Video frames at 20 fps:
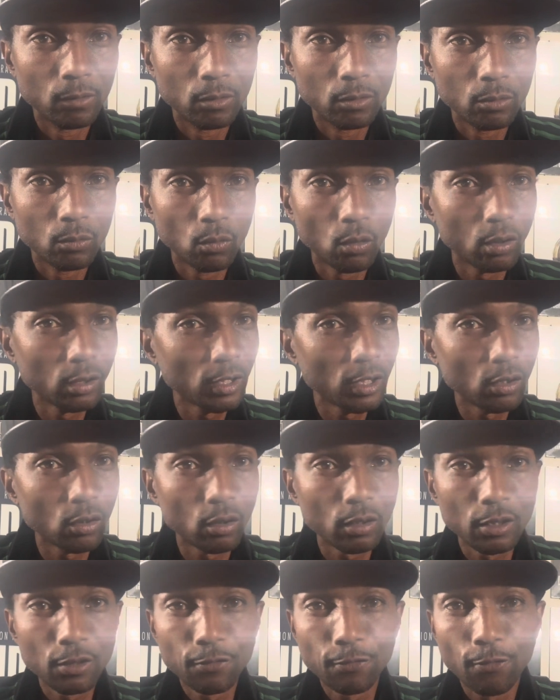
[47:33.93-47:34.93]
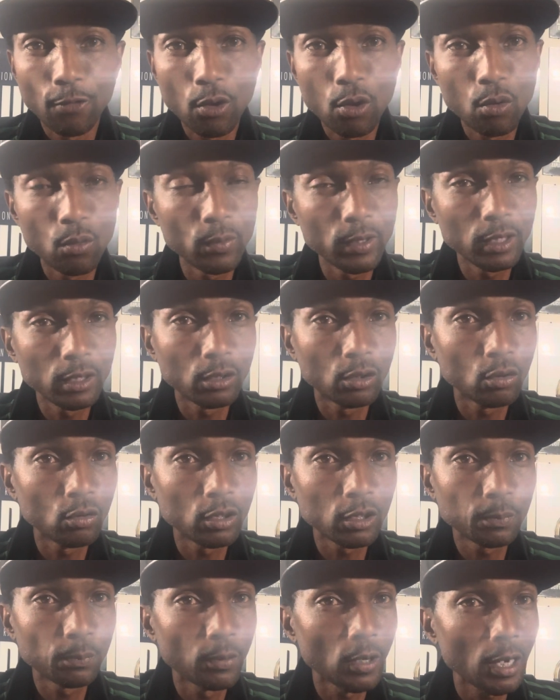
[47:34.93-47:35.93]
You want to get on this phone? We can do
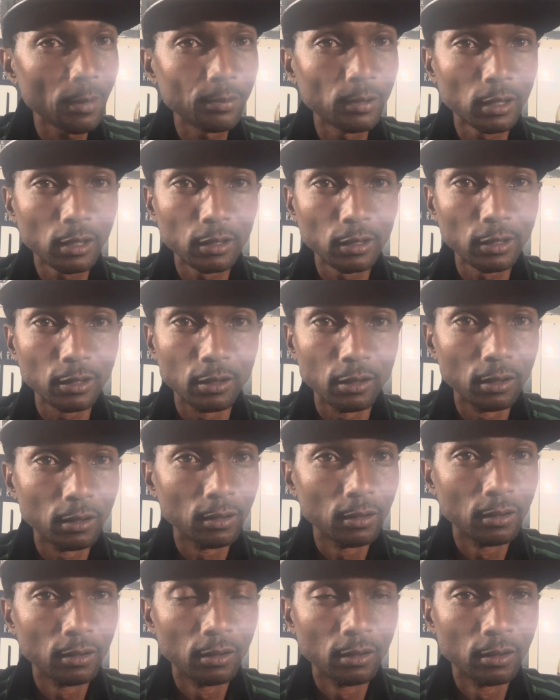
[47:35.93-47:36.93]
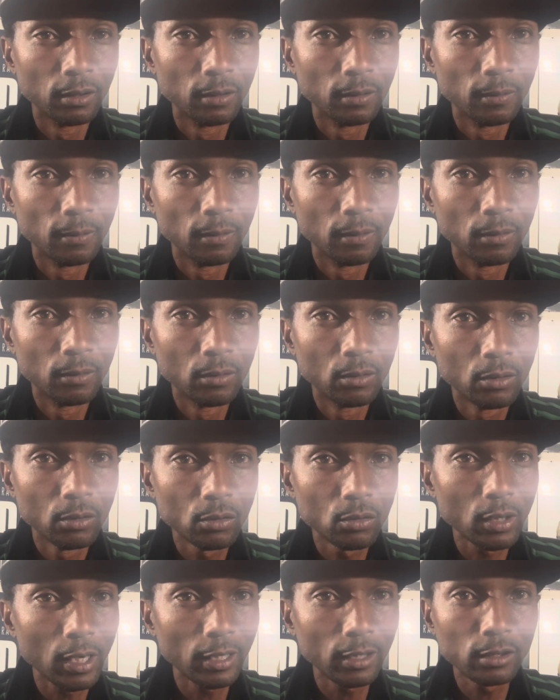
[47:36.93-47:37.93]
this publicly.
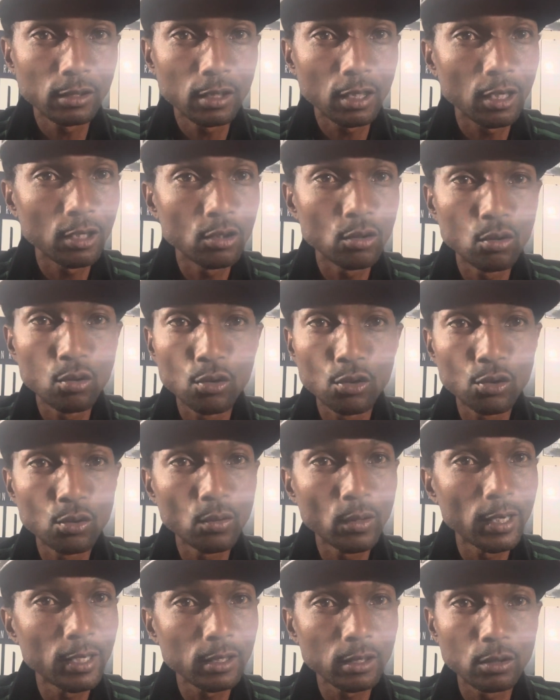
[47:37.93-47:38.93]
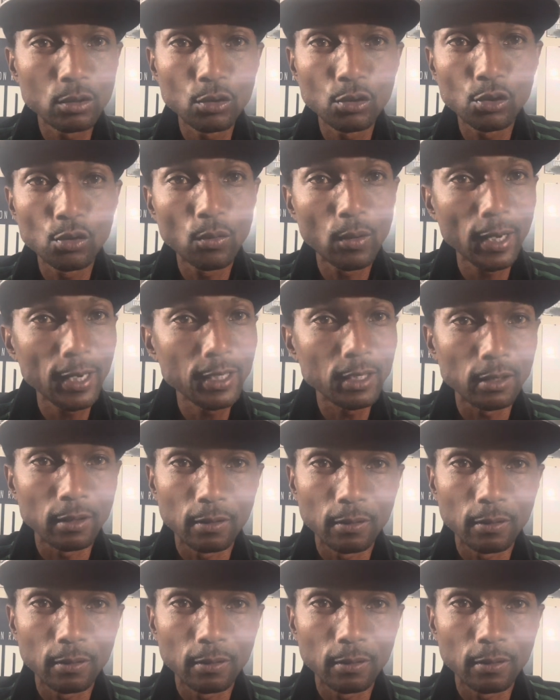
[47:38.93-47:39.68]
So I can tell you who you is and who you ain't.